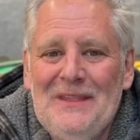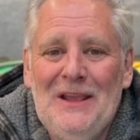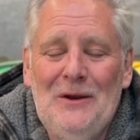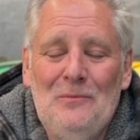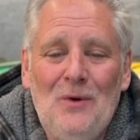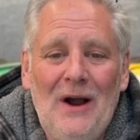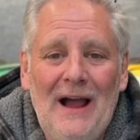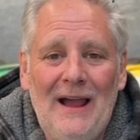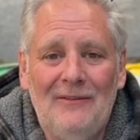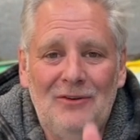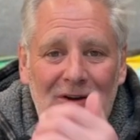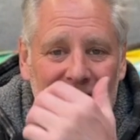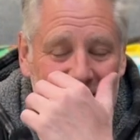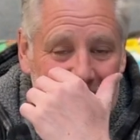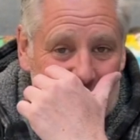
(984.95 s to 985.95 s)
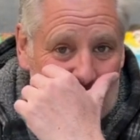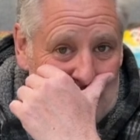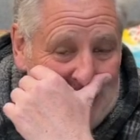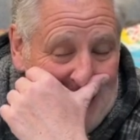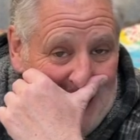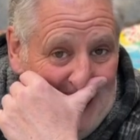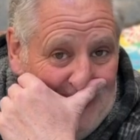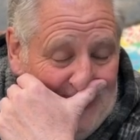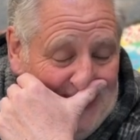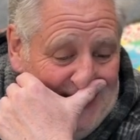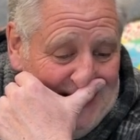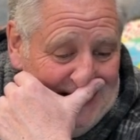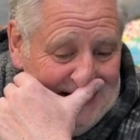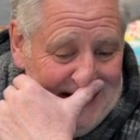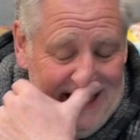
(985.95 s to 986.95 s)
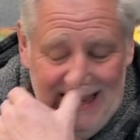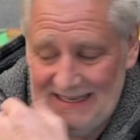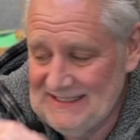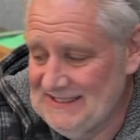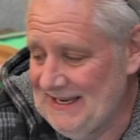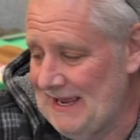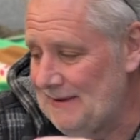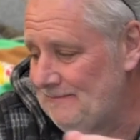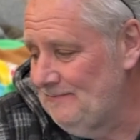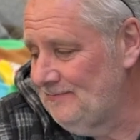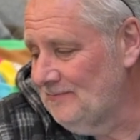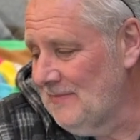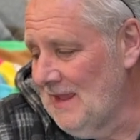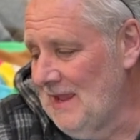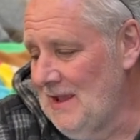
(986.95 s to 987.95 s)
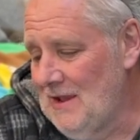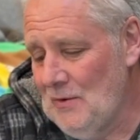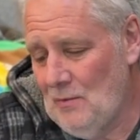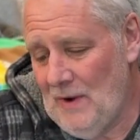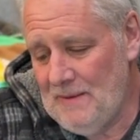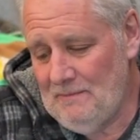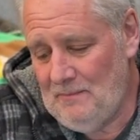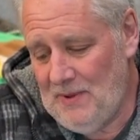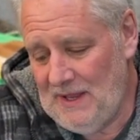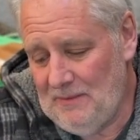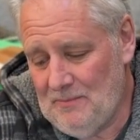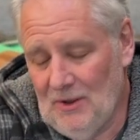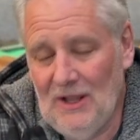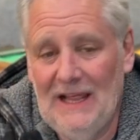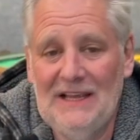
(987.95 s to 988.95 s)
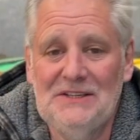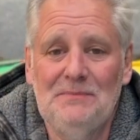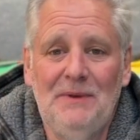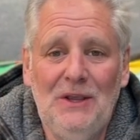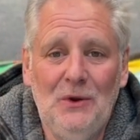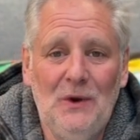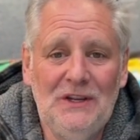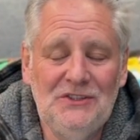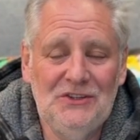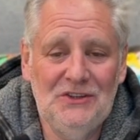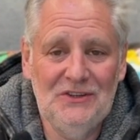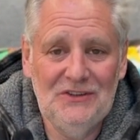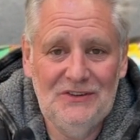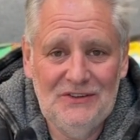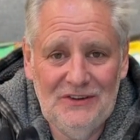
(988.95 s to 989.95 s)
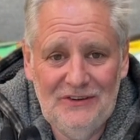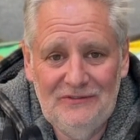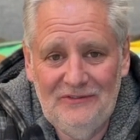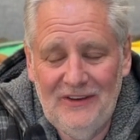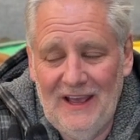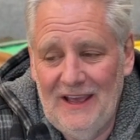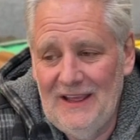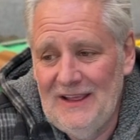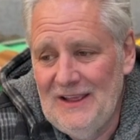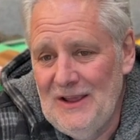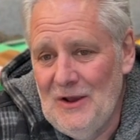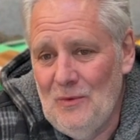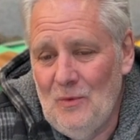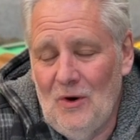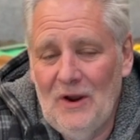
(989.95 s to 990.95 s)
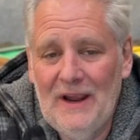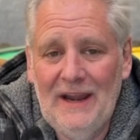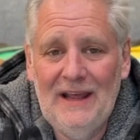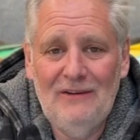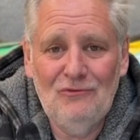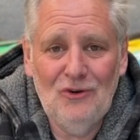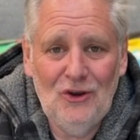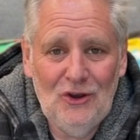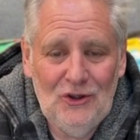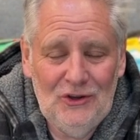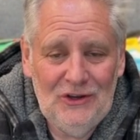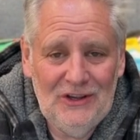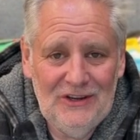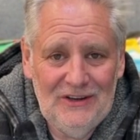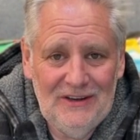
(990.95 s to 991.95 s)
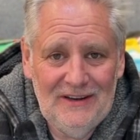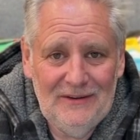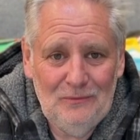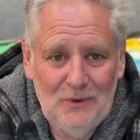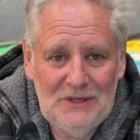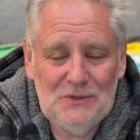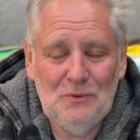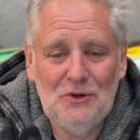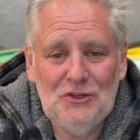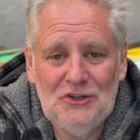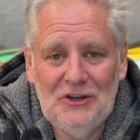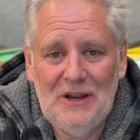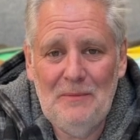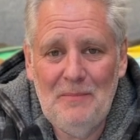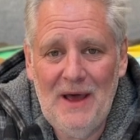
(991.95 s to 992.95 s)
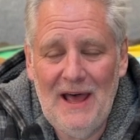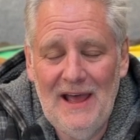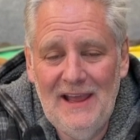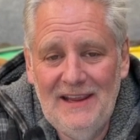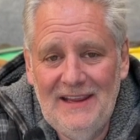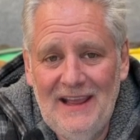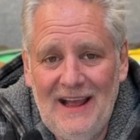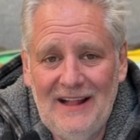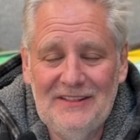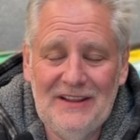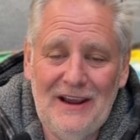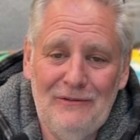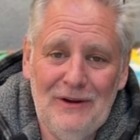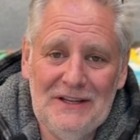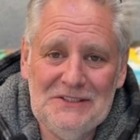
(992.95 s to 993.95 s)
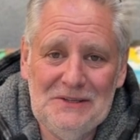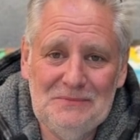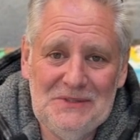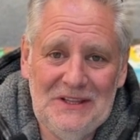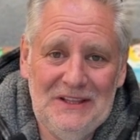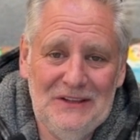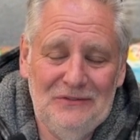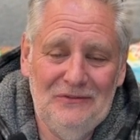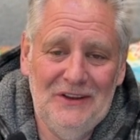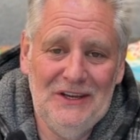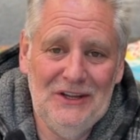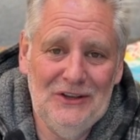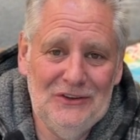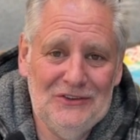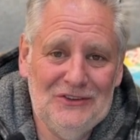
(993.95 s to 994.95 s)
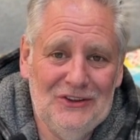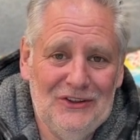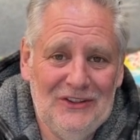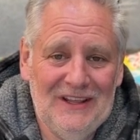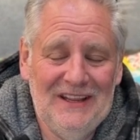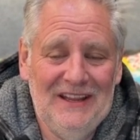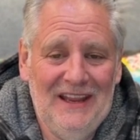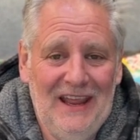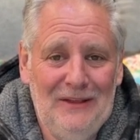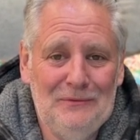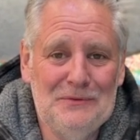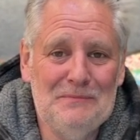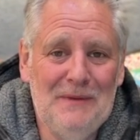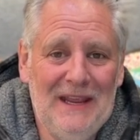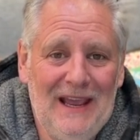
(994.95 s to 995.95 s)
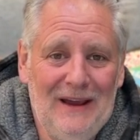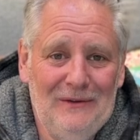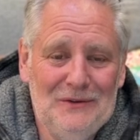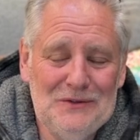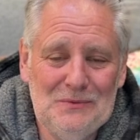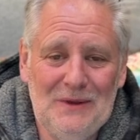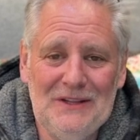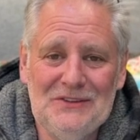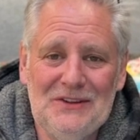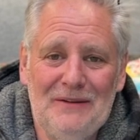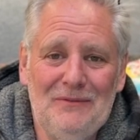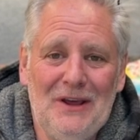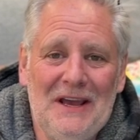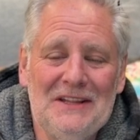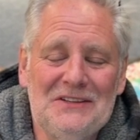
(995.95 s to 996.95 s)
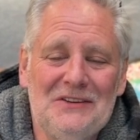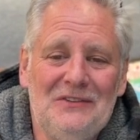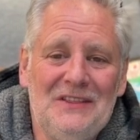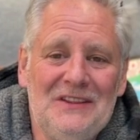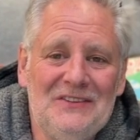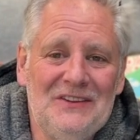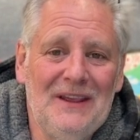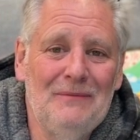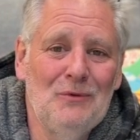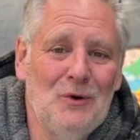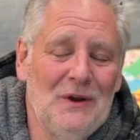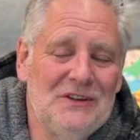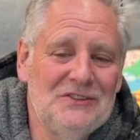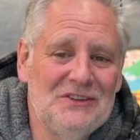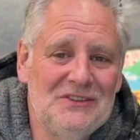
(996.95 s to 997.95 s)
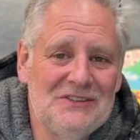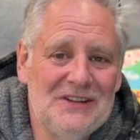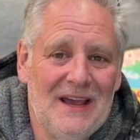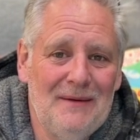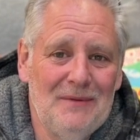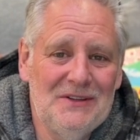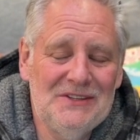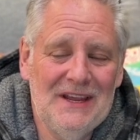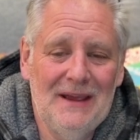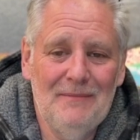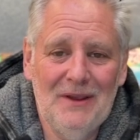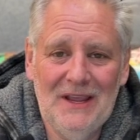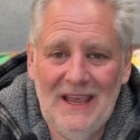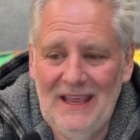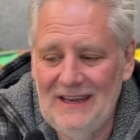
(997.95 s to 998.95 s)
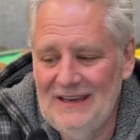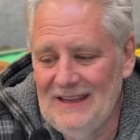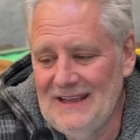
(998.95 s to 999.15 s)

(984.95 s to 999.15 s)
and what I'm going to do now is that um, when people ask me questions of uh, what can I run and which one should I buy, I'll direct them to this video so that it helps me out as well so I'm not asking the same question time and time again.